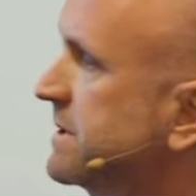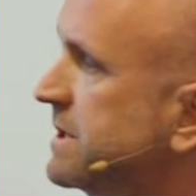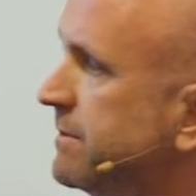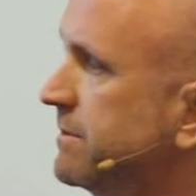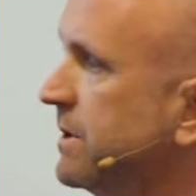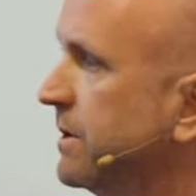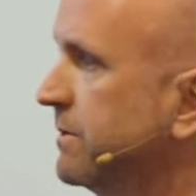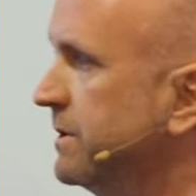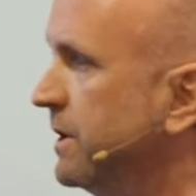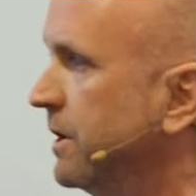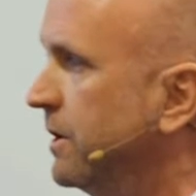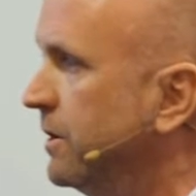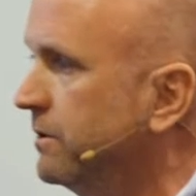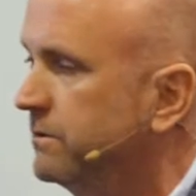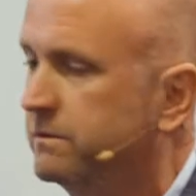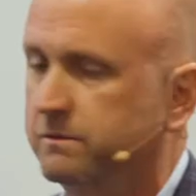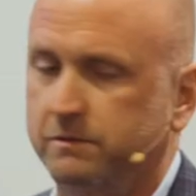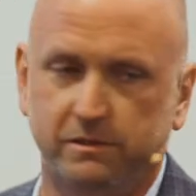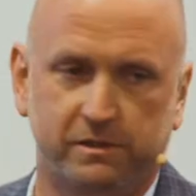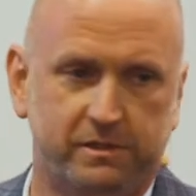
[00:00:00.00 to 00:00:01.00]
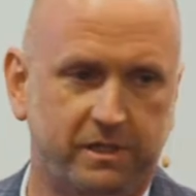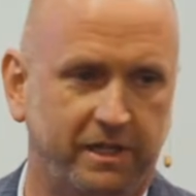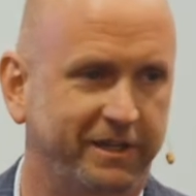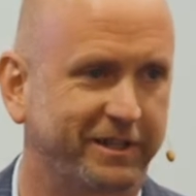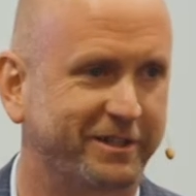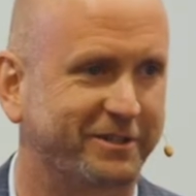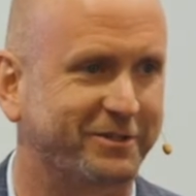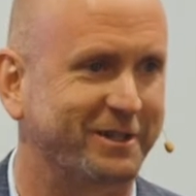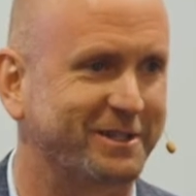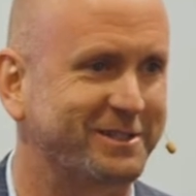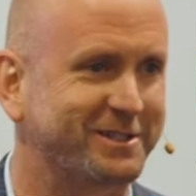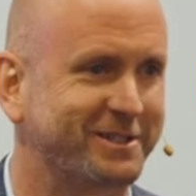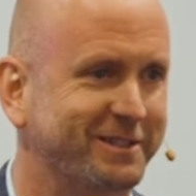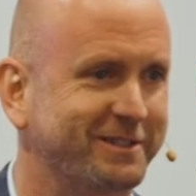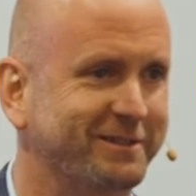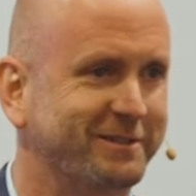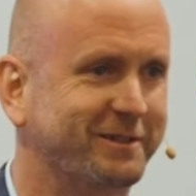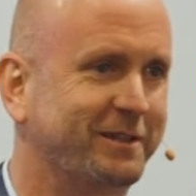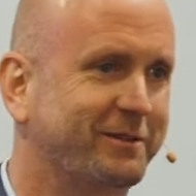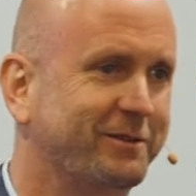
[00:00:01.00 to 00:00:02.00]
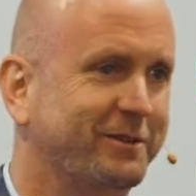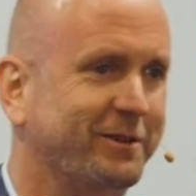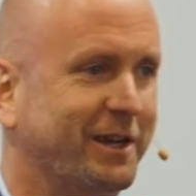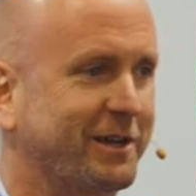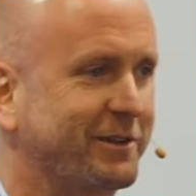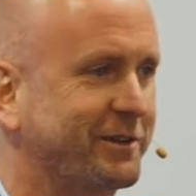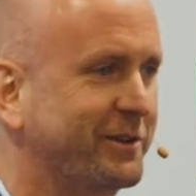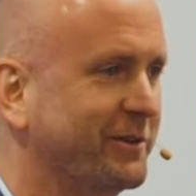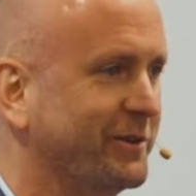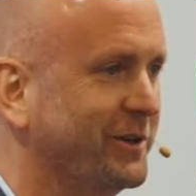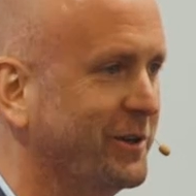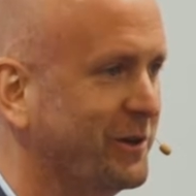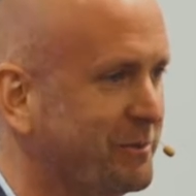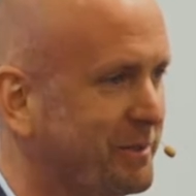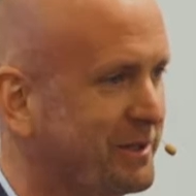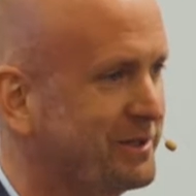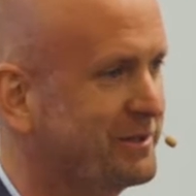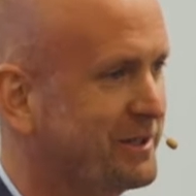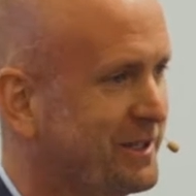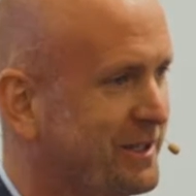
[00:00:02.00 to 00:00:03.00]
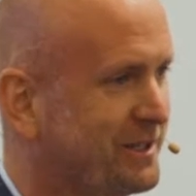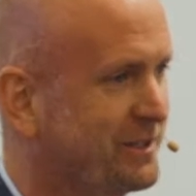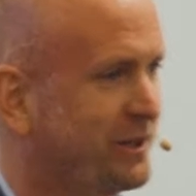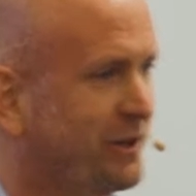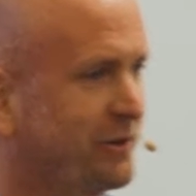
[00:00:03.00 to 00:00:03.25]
some don't know, which is kind of interesting. I don't know how you don't know, but you